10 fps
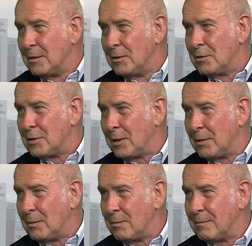
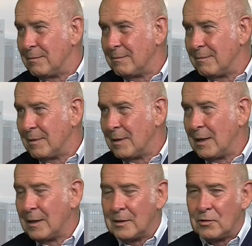So
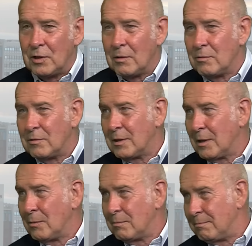I chose to
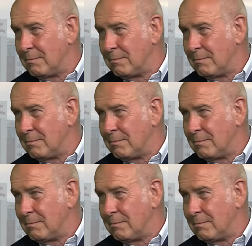go